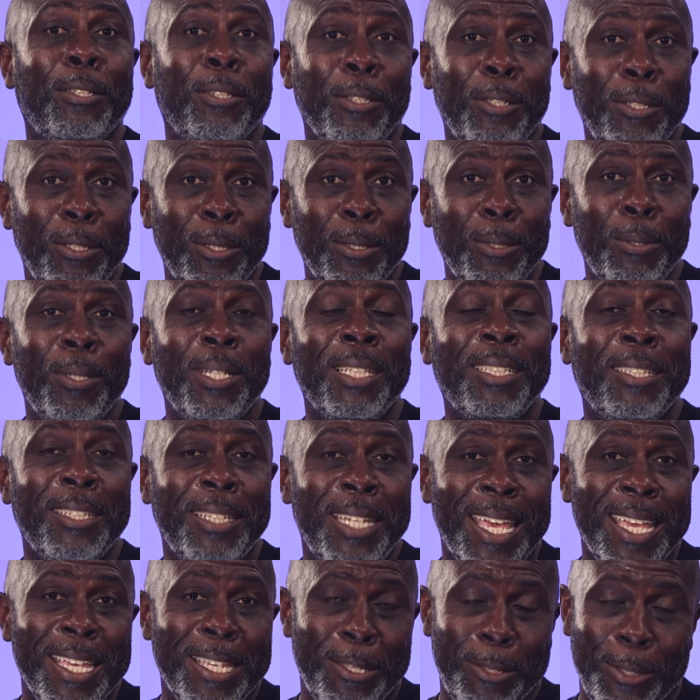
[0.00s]
to you
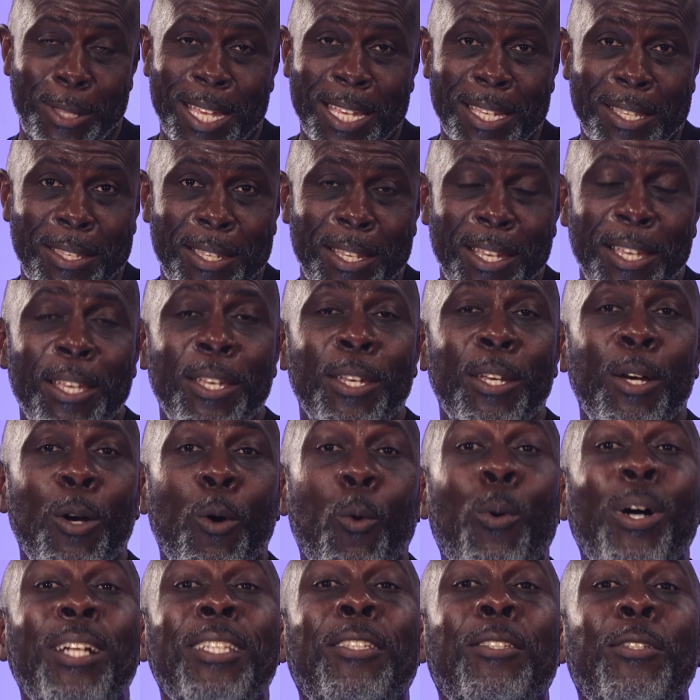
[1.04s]
today is this:
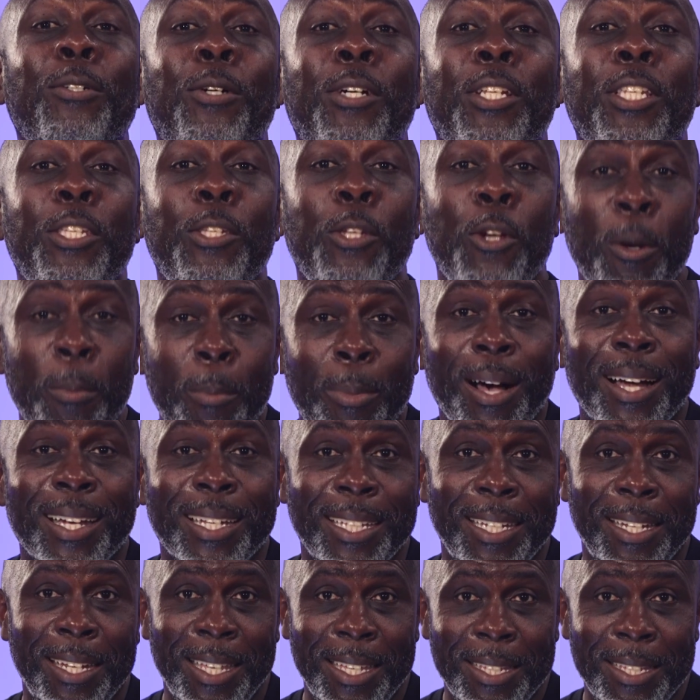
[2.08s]
what's on your bucket